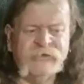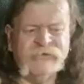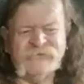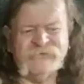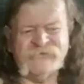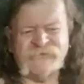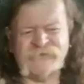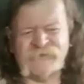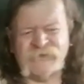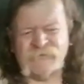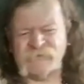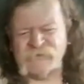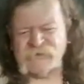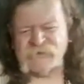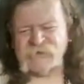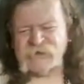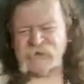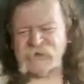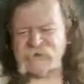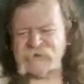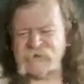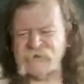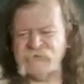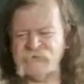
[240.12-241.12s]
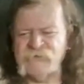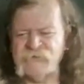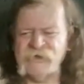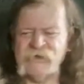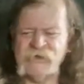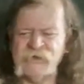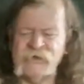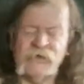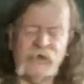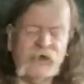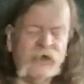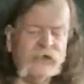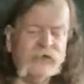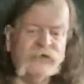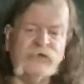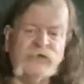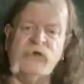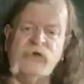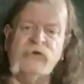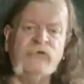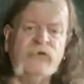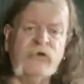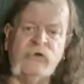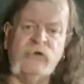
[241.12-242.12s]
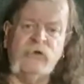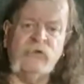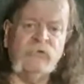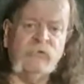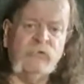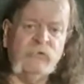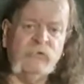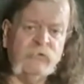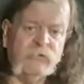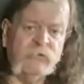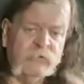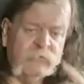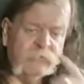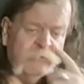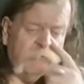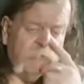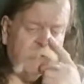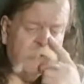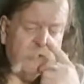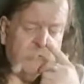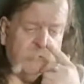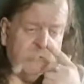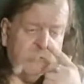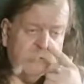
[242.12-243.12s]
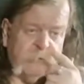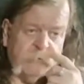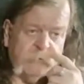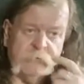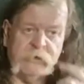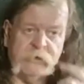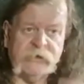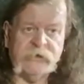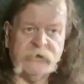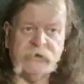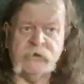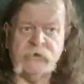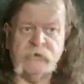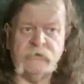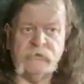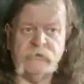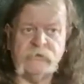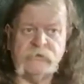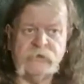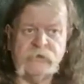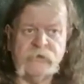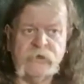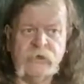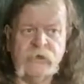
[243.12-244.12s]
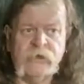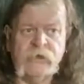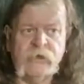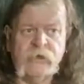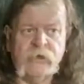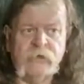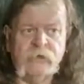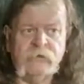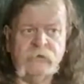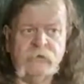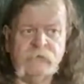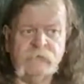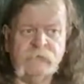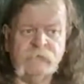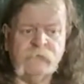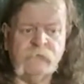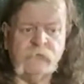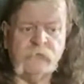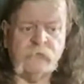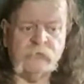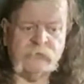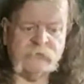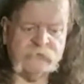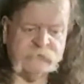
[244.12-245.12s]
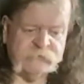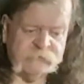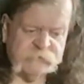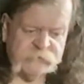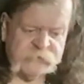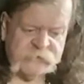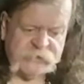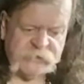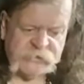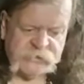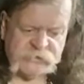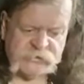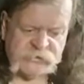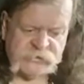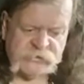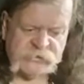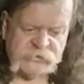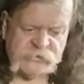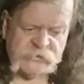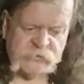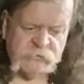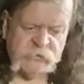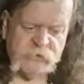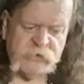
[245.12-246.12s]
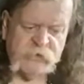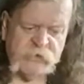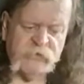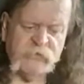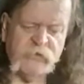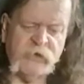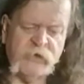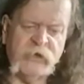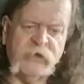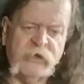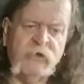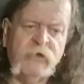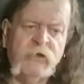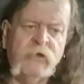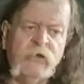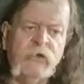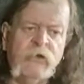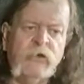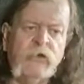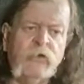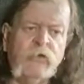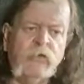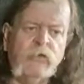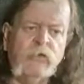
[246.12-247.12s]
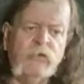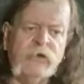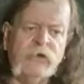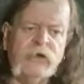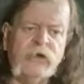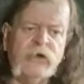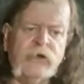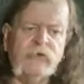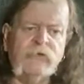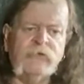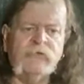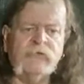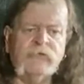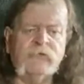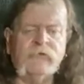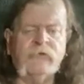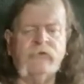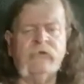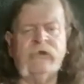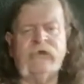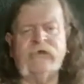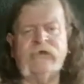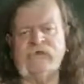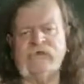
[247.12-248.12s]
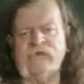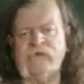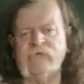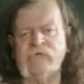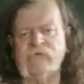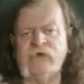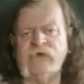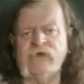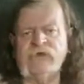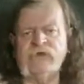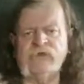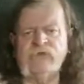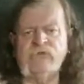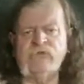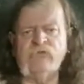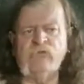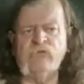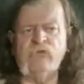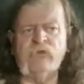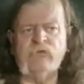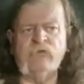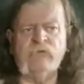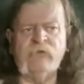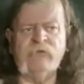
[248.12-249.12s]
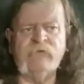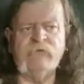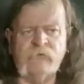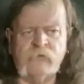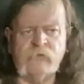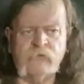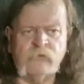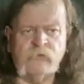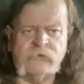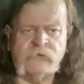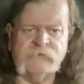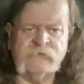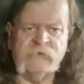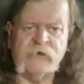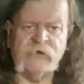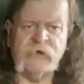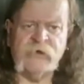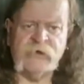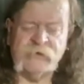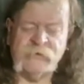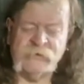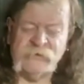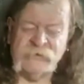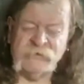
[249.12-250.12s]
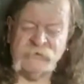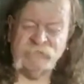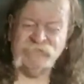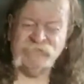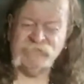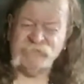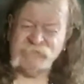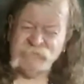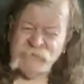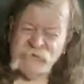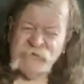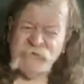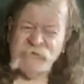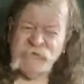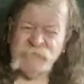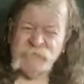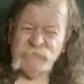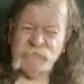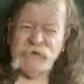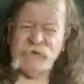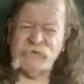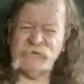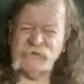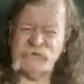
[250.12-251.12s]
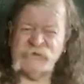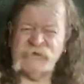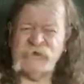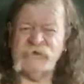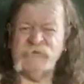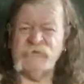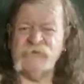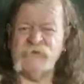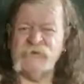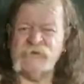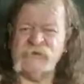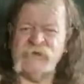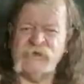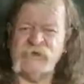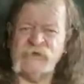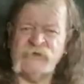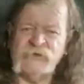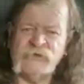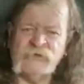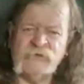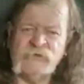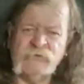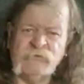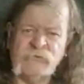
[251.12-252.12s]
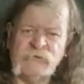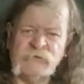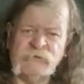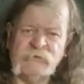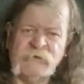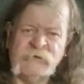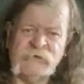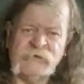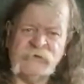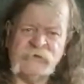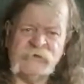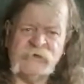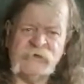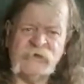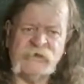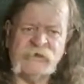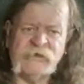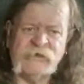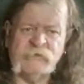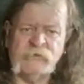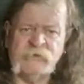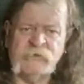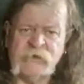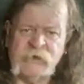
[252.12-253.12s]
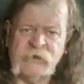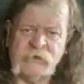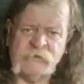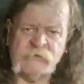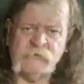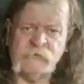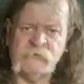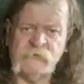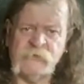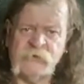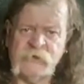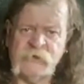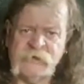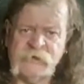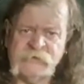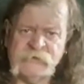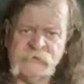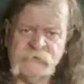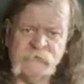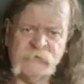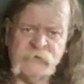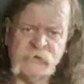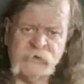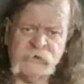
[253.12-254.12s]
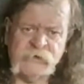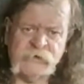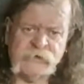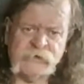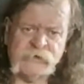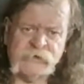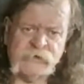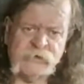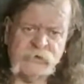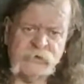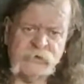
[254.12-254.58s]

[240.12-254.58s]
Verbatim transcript: Some say it's a villa. I don't know. Nobody really knows. The fortifications around there, we know through excavation, were refortified in the, about the 10th century, which makes sense with Athelflaed's invasion.